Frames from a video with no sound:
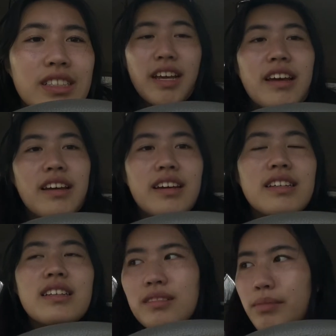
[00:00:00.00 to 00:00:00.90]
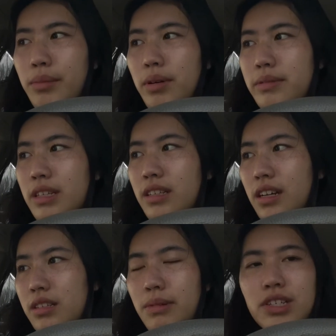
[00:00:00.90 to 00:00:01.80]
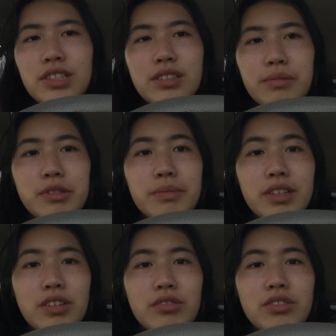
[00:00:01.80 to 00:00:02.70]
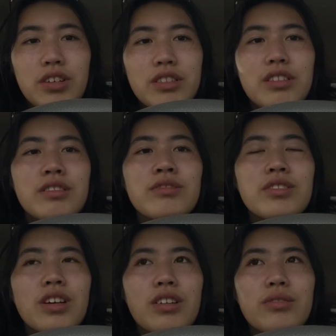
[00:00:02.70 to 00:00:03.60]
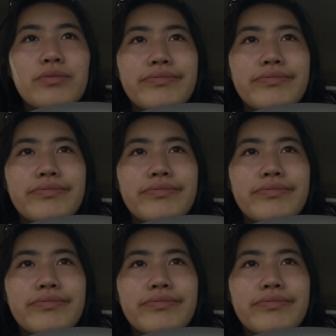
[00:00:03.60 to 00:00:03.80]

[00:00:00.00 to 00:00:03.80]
And my mom said the next patient is supposed to be close also, so.